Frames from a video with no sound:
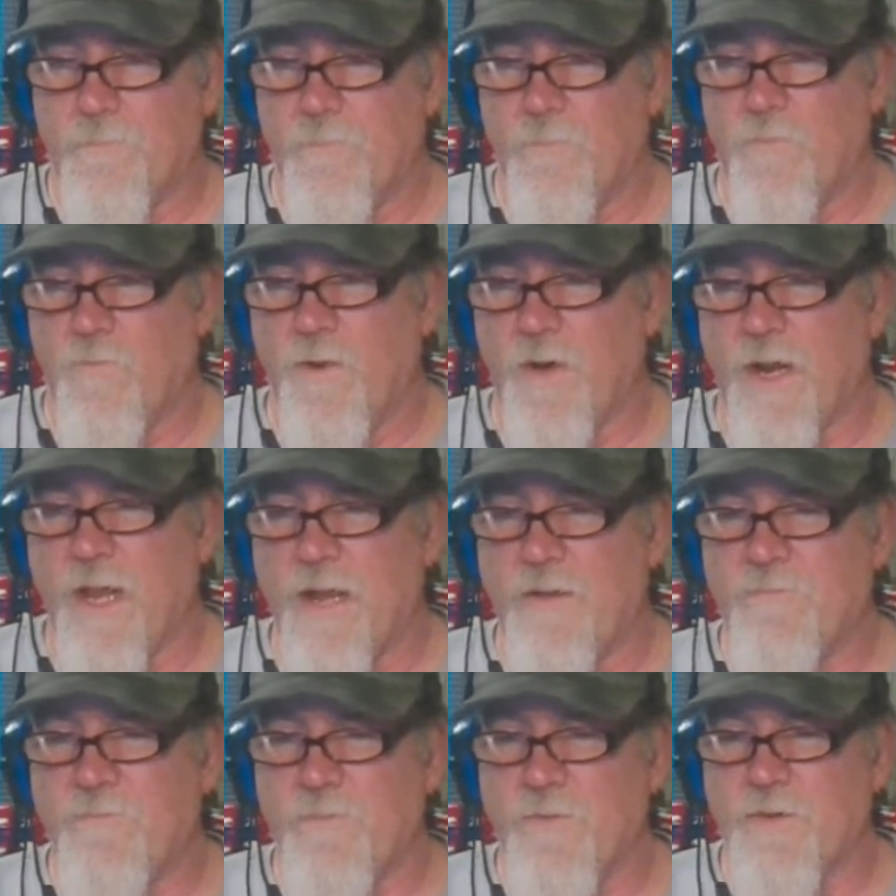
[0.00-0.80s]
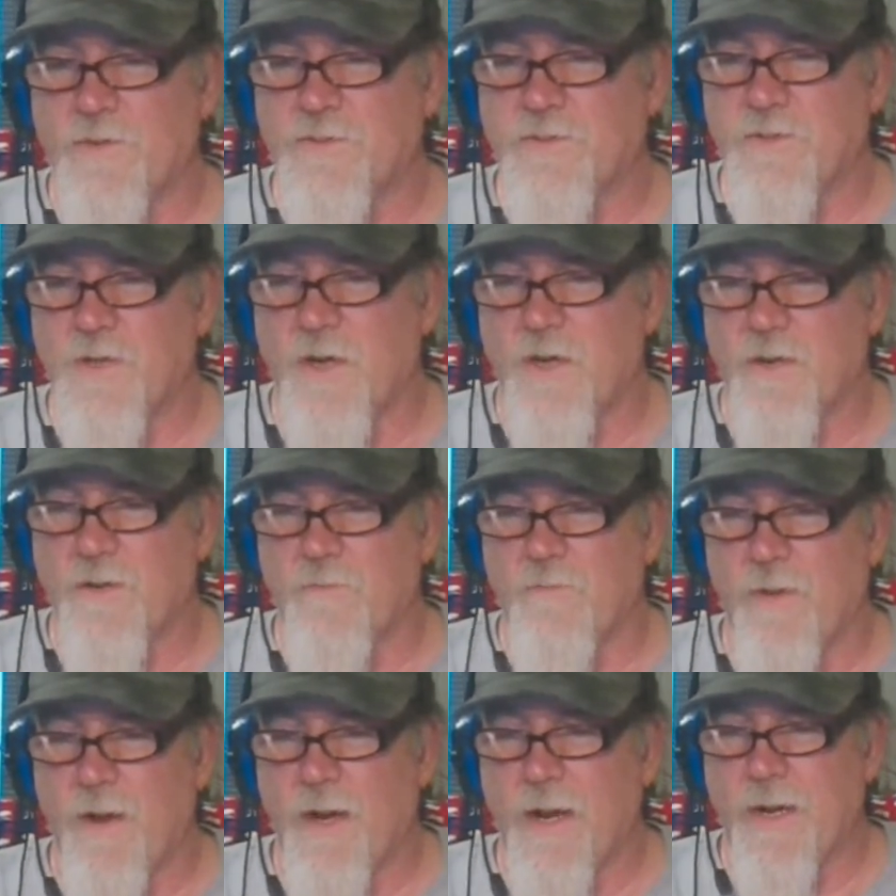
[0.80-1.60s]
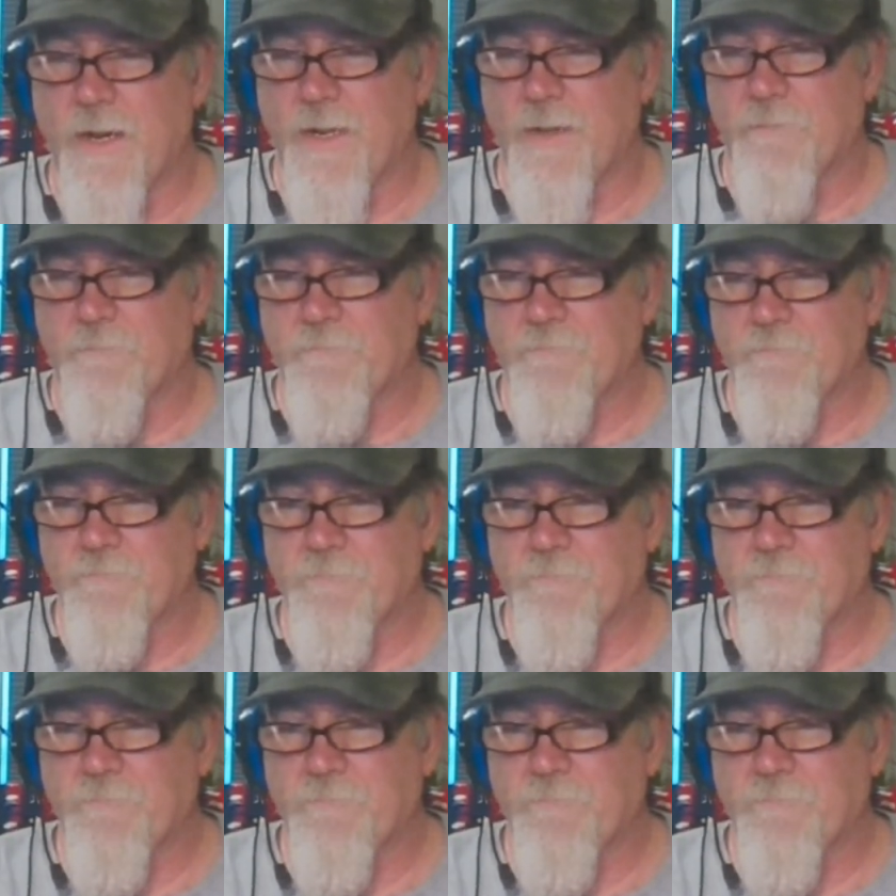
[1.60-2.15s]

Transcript: when I first started riding,